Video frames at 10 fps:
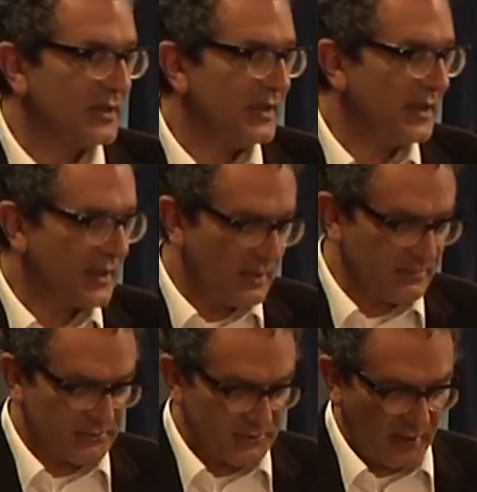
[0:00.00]
And here
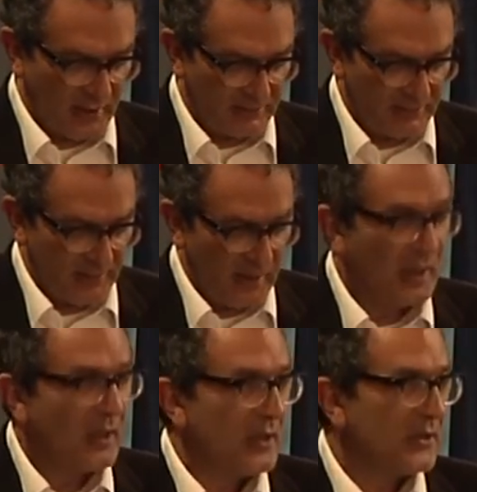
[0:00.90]
comes
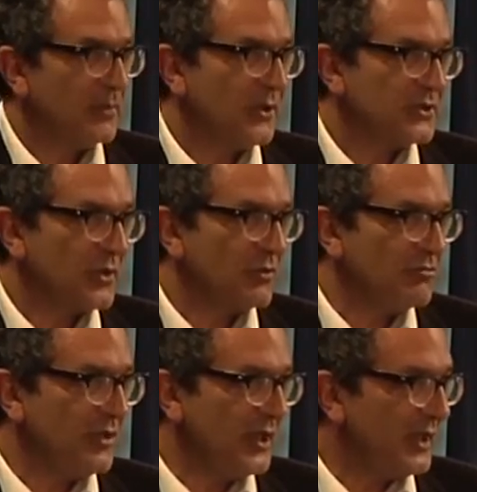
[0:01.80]
the point. So the
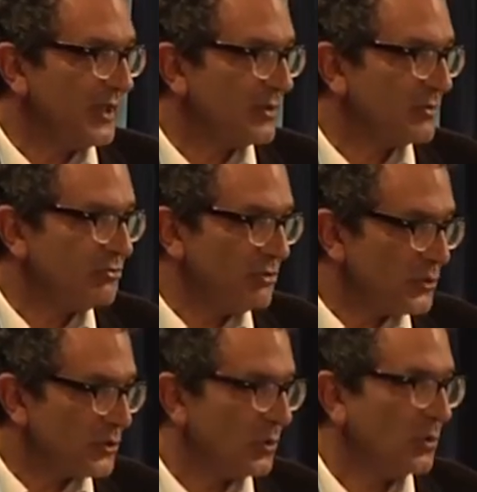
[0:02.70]
really
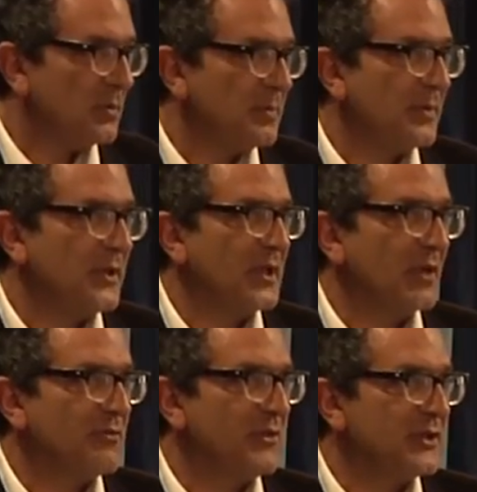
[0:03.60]
crucial, you
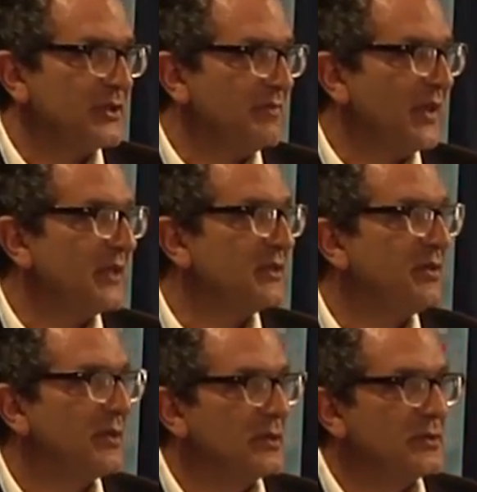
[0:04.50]
know, first event,
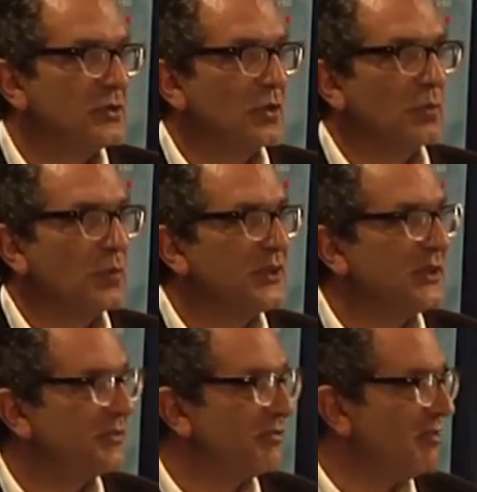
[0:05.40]
John,
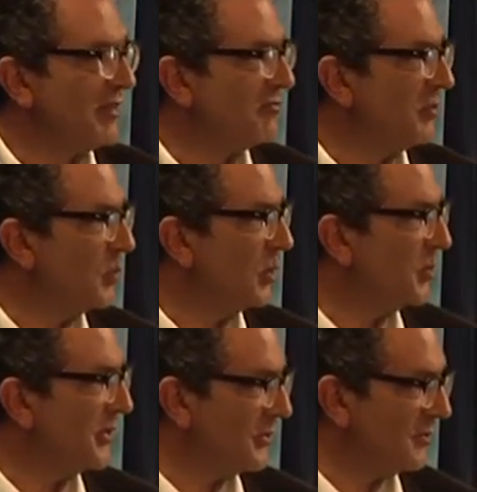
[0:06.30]
which is forever at war
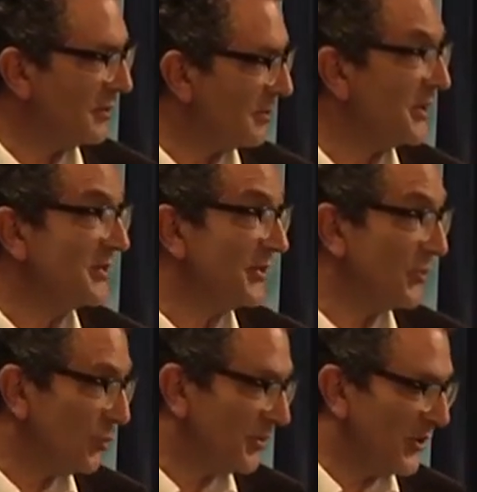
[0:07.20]
with Europe, is the
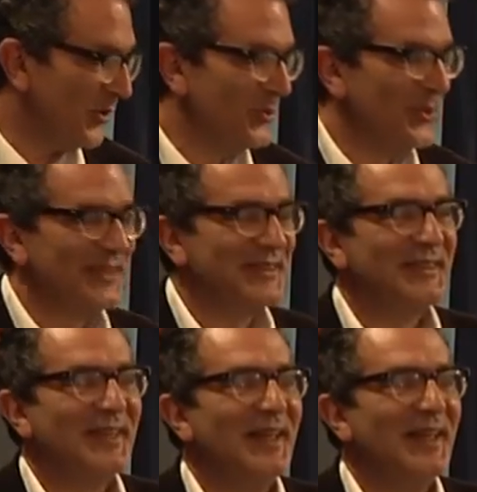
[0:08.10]
Norman Conquest.